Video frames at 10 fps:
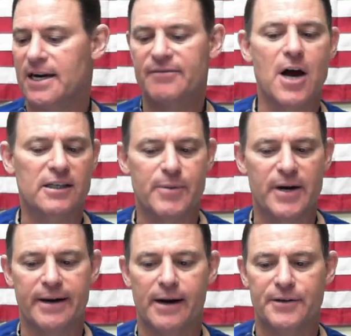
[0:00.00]
and I've talked
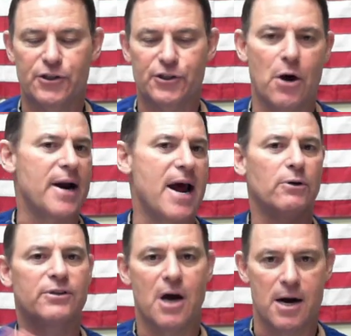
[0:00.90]
about it on this show, and I
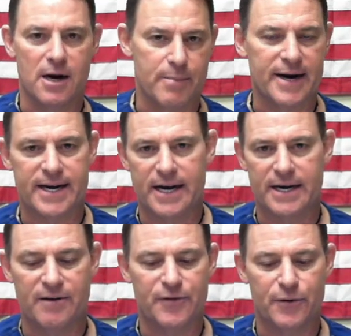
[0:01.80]
will talk about it again
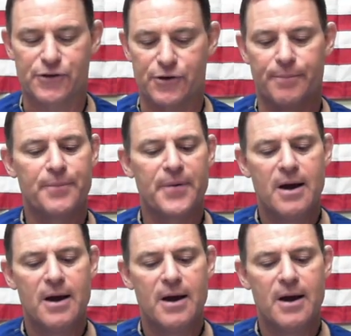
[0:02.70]
in the future.